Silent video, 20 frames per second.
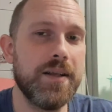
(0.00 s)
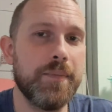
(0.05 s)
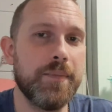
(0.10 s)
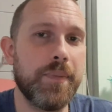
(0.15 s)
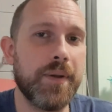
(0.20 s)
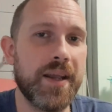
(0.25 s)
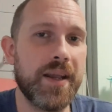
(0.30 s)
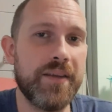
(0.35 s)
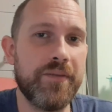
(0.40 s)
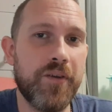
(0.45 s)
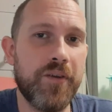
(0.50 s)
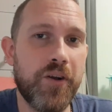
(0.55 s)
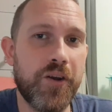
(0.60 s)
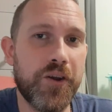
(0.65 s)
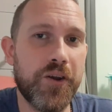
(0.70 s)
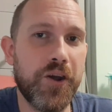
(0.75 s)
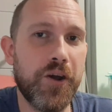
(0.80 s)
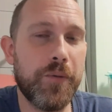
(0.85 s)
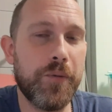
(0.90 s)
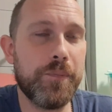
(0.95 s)
Believe it or
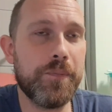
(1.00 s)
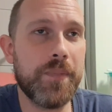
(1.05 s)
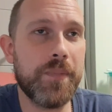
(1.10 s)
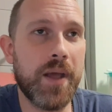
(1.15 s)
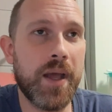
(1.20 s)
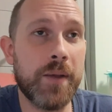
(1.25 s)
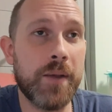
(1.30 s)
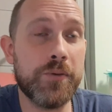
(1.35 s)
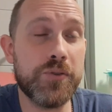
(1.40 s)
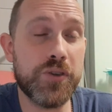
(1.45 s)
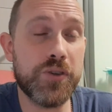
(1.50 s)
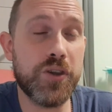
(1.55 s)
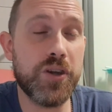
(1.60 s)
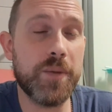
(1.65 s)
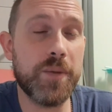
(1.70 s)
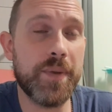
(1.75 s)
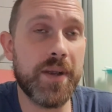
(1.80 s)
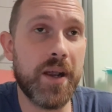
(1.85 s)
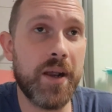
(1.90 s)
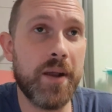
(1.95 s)
not, it was going to
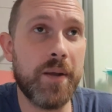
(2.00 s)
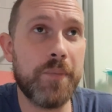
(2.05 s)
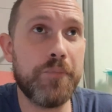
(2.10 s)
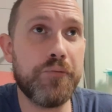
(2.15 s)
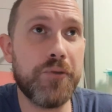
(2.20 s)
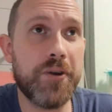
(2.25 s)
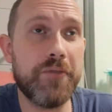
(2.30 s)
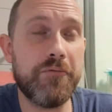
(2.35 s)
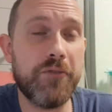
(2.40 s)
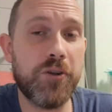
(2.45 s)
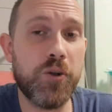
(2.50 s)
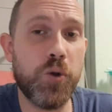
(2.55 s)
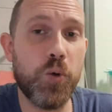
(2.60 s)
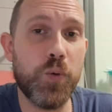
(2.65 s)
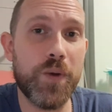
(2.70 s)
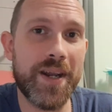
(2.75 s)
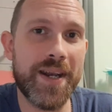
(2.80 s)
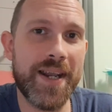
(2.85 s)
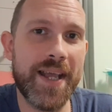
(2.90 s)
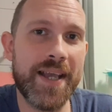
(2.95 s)
be a
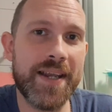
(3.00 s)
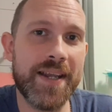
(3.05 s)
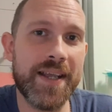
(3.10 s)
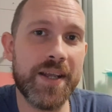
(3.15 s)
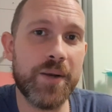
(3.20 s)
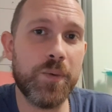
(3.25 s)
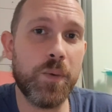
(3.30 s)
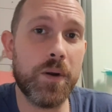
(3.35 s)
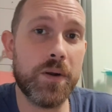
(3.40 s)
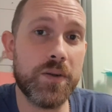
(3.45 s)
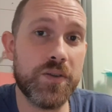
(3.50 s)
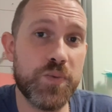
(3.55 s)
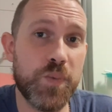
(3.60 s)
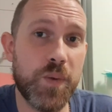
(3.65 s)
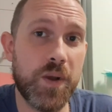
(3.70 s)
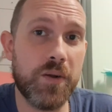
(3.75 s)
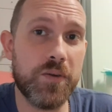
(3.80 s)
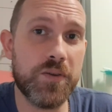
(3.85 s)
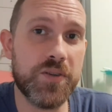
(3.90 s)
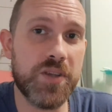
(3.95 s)
pre-recorded, edited one as
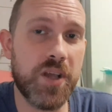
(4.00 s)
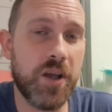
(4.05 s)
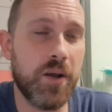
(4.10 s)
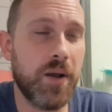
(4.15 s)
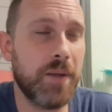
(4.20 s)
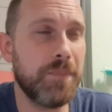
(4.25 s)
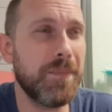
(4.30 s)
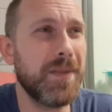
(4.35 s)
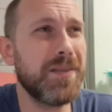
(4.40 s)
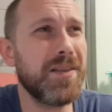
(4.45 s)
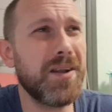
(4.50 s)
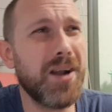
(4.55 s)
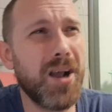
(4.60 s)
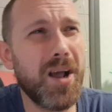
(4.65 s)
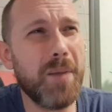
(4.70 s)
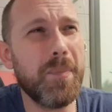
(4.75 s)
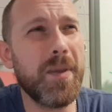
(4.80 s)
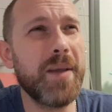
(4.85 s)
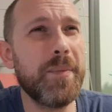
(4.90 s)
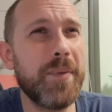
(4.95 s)
well. So I don't know,
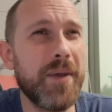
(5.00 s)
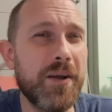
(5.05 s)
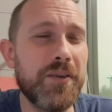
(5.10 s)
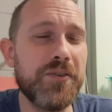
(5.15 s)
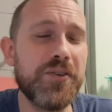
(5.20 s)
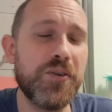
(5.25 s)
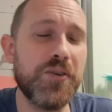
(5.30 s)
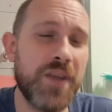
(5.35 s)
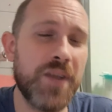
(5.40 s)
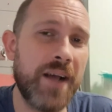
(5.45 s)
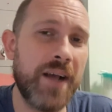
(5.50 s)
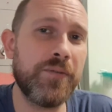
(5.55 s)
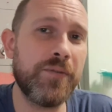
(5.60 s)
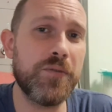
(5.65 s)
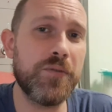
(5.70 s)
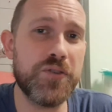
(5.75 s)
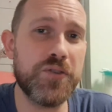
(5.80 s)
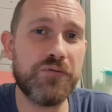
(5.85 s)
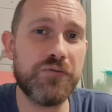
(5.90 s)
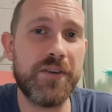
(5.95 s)
maybe I'll do that. I'll put
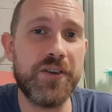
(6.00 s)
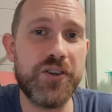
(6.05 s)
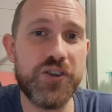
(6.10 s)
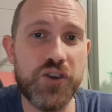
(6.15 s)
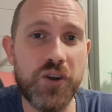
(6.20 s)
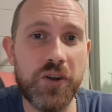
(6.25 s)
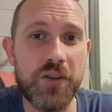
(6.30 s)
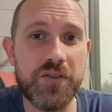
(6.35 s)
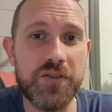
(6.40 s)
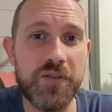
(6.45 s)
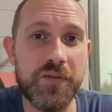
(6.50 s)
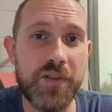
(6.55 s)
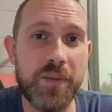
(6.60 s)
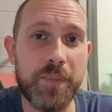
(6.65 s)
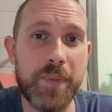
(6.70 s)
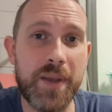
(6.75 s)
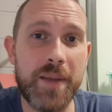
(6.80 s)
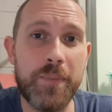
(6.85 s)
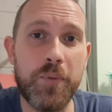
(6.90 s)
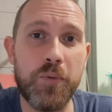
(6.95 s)
the screenshots of the
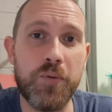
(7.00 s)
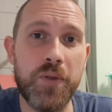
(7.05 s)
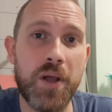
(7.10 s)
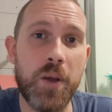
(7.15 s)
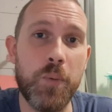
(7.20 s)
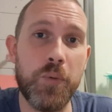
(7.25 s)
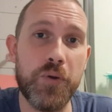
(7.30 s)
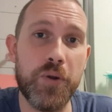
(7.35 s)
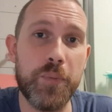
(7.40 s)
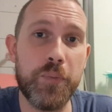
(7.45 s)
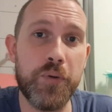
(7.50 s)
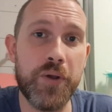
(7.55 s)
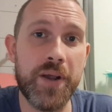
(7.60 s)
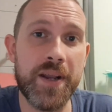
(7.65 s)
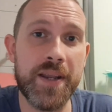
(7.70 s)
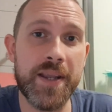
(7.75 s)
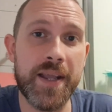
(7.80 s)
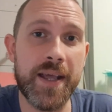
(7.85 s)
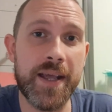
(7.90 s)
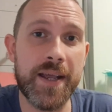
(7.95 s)
people that I want to put
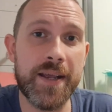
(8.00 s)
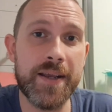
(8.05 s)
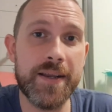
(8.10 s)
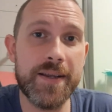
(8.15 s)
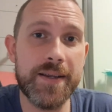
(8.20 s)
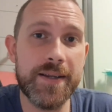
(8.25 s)
in there.